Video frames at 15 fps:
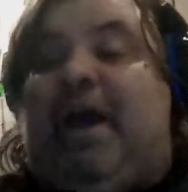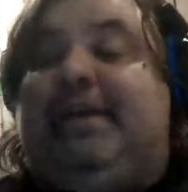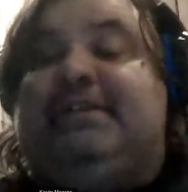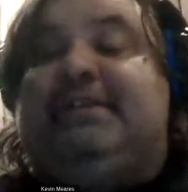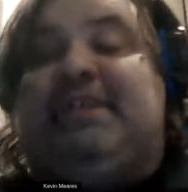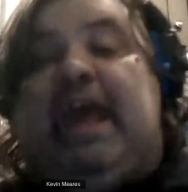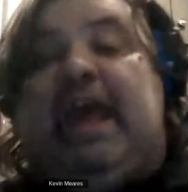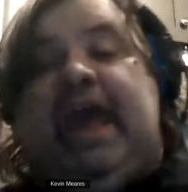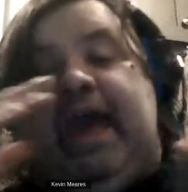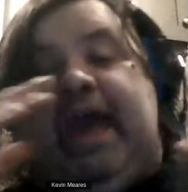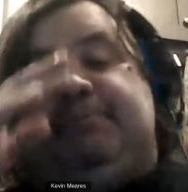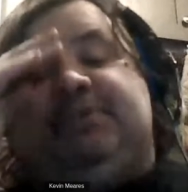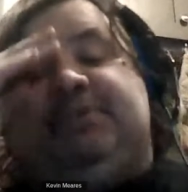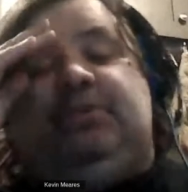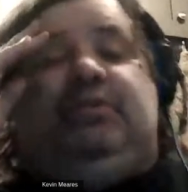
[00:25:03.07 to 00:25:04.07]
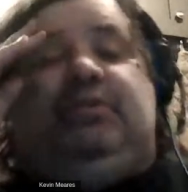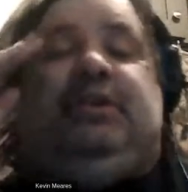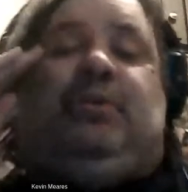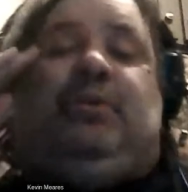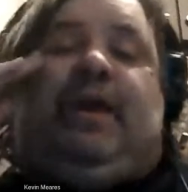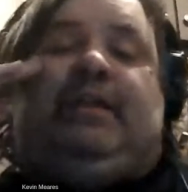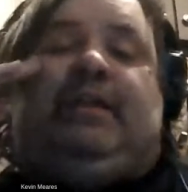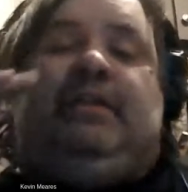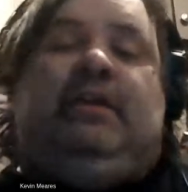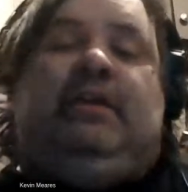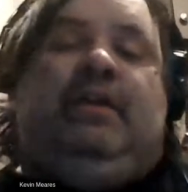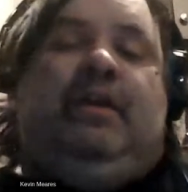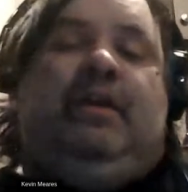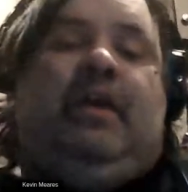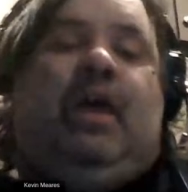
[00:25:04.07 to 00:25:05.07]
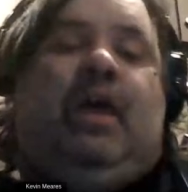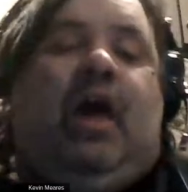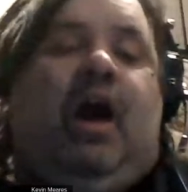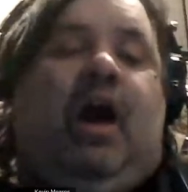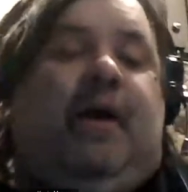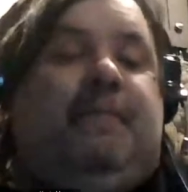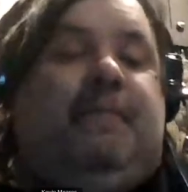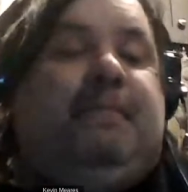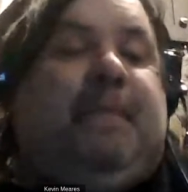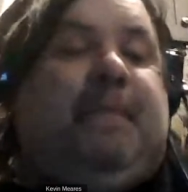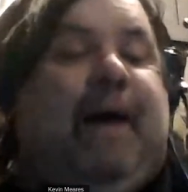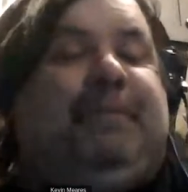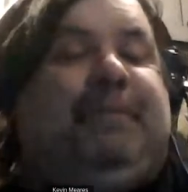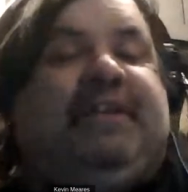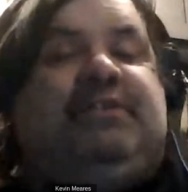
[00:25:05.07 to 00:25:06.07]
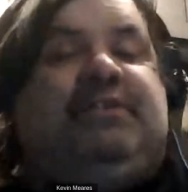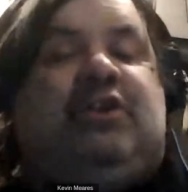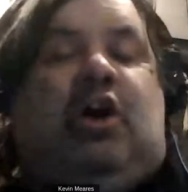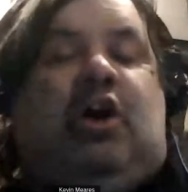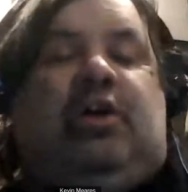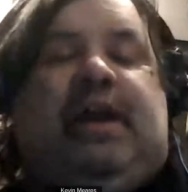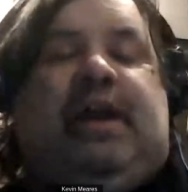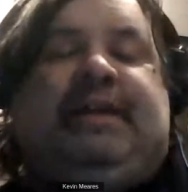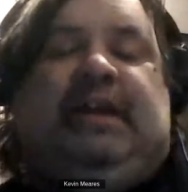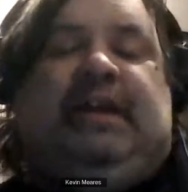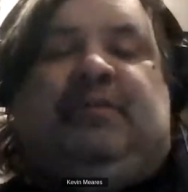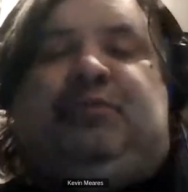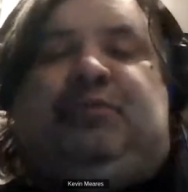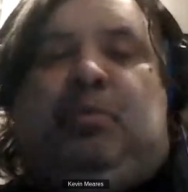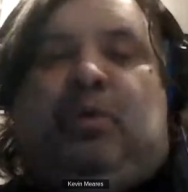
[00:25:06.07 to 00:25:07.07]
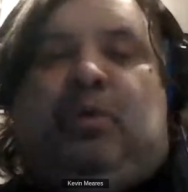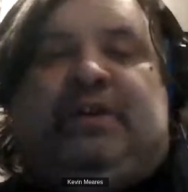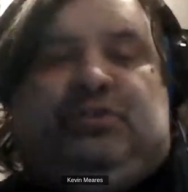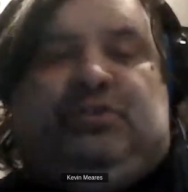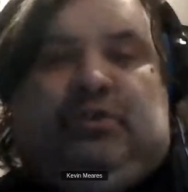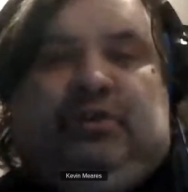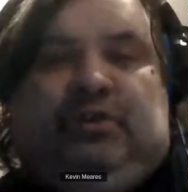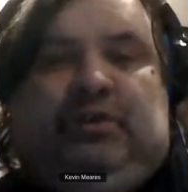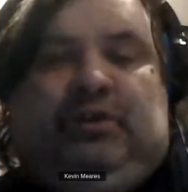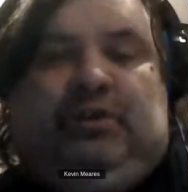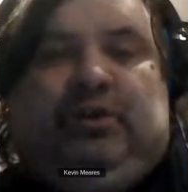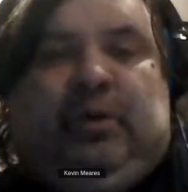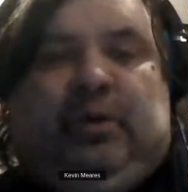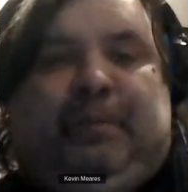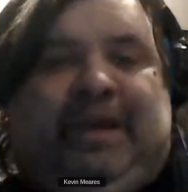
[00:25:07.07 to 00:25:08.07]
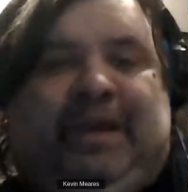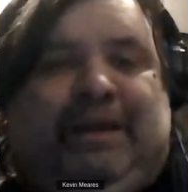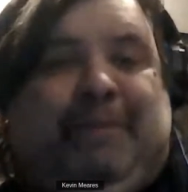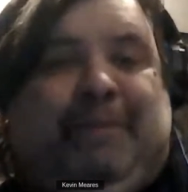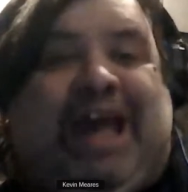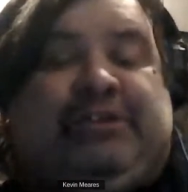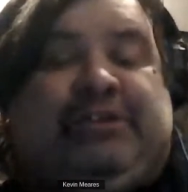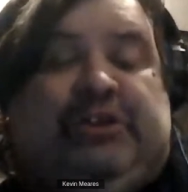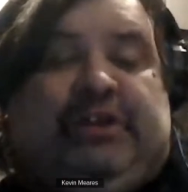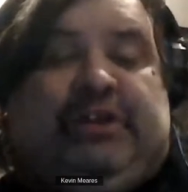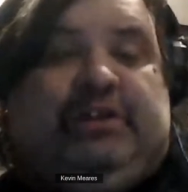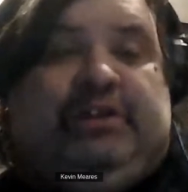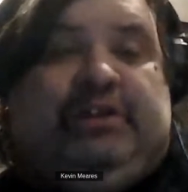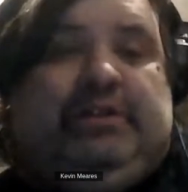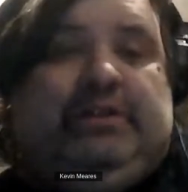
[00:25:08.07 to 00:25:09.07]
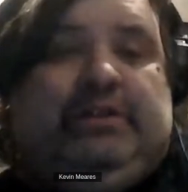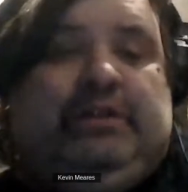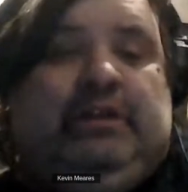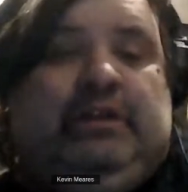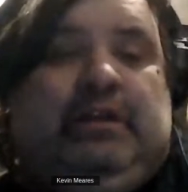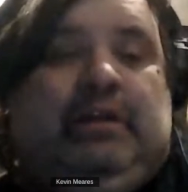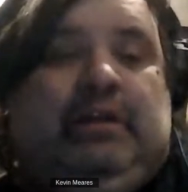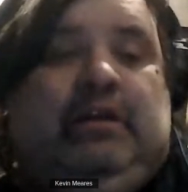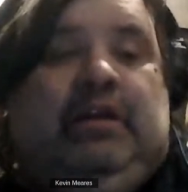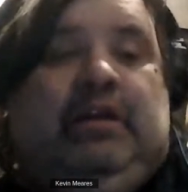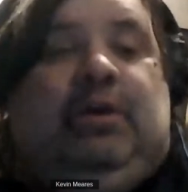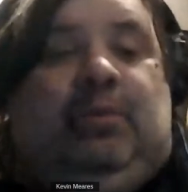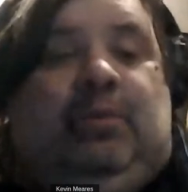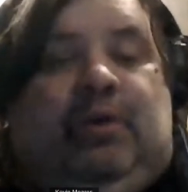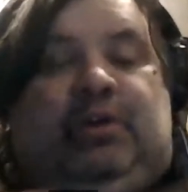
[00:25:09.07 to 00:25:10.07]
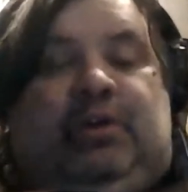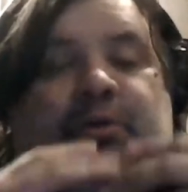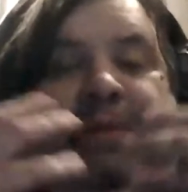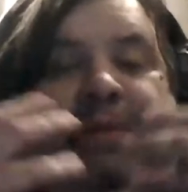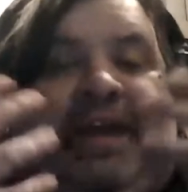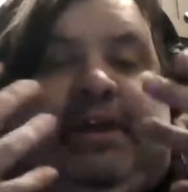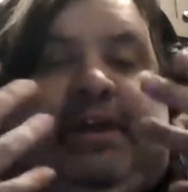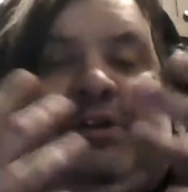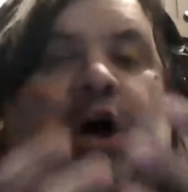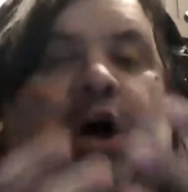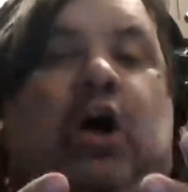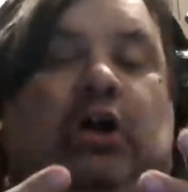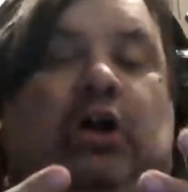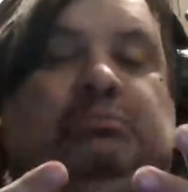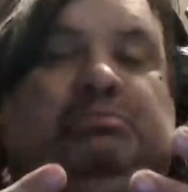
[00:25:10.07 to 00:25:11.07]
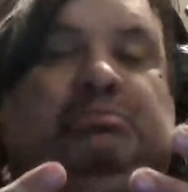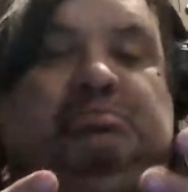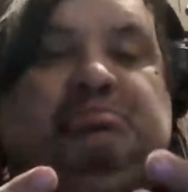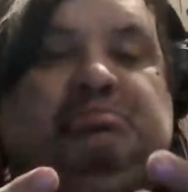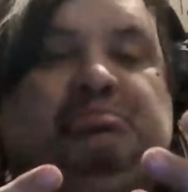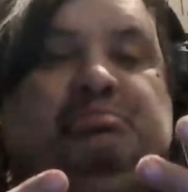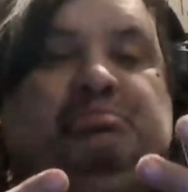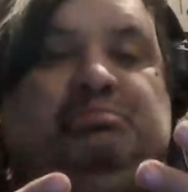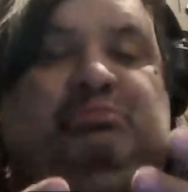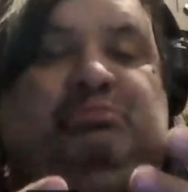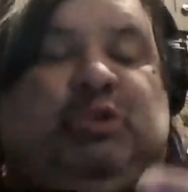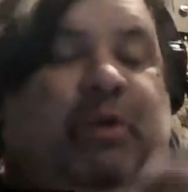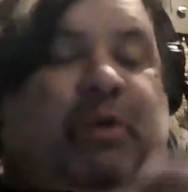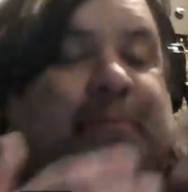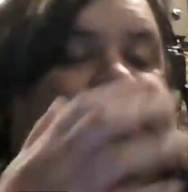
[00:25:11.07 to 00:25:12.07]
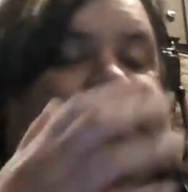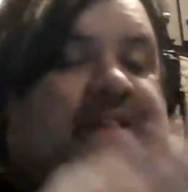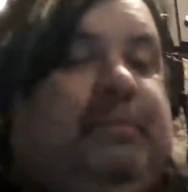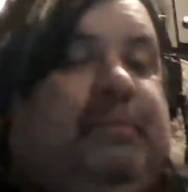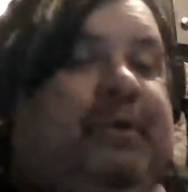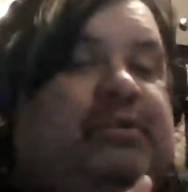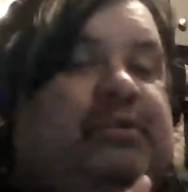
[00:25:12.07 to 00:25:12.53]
Brian is absolutely correct. Puppets are an idea from Western European magic, where you make a doll to represent a